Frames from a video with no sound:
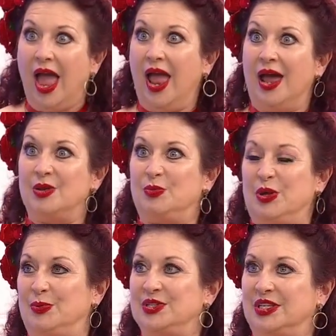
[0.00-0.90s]
and
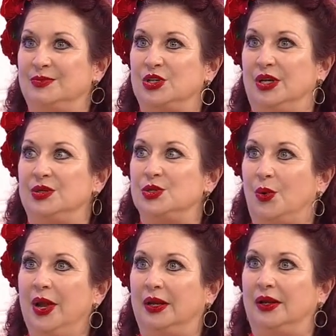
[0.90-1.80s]
people seem to
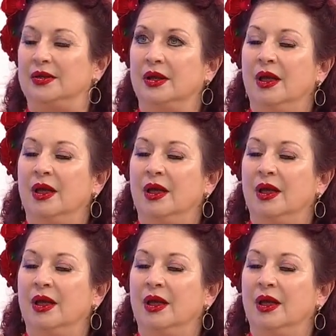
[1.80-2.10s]
enjoy it.